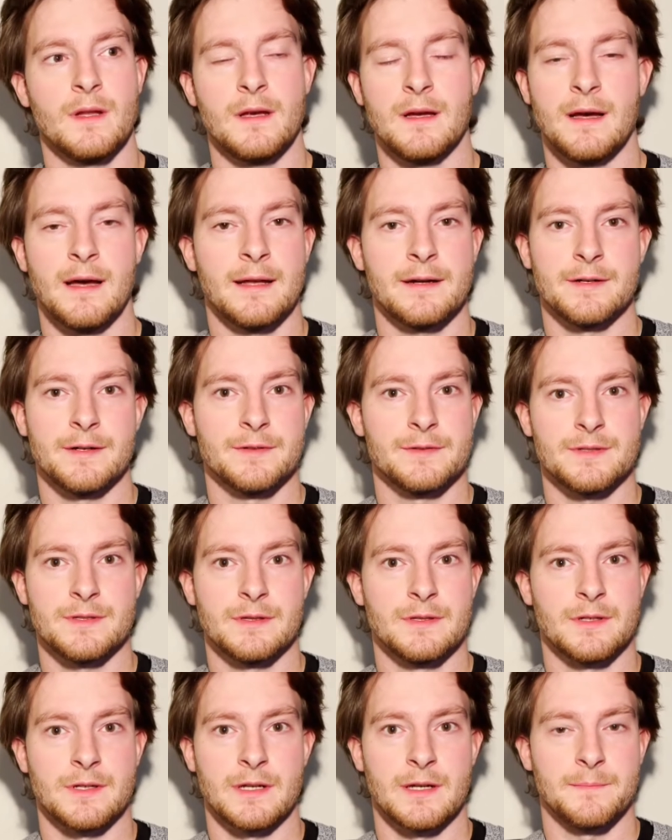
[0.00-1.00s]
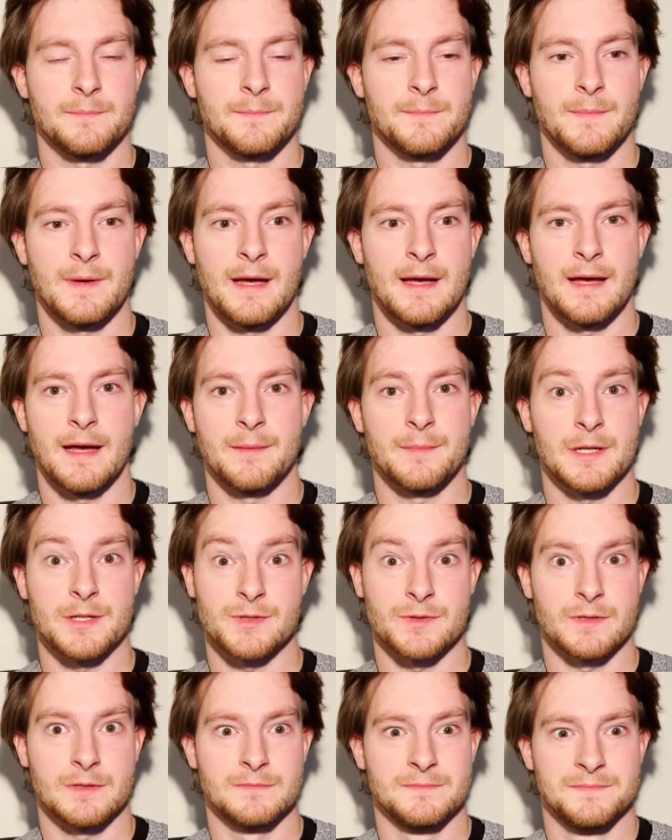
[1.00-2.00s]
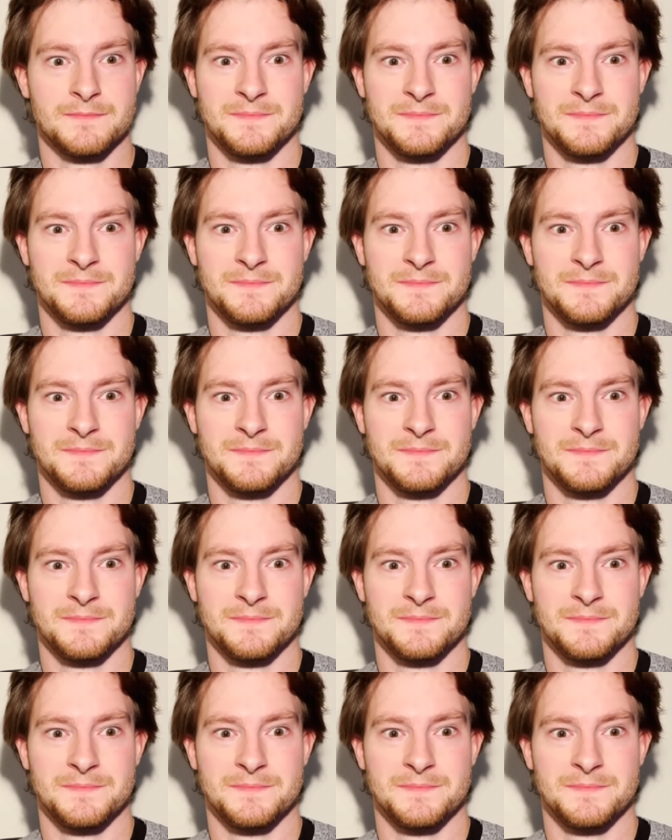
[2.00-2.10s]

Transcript: I don't know, look it up. I'm not sure.